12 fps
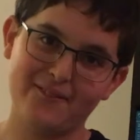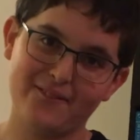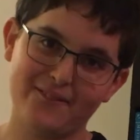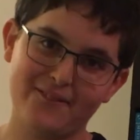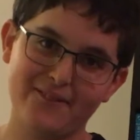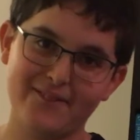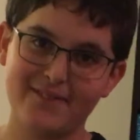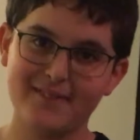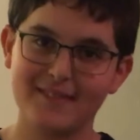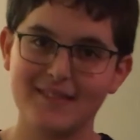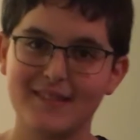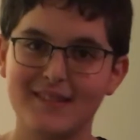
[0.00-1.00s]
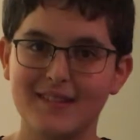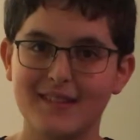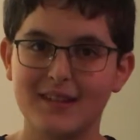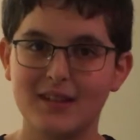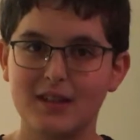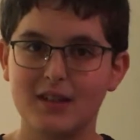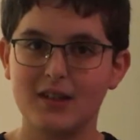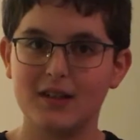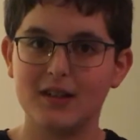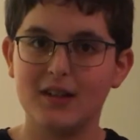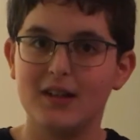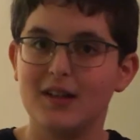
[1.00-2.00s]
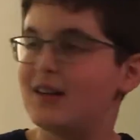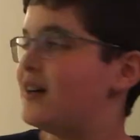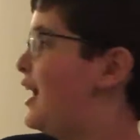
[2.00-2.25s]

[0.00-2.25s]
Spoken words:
But quickly, because it's...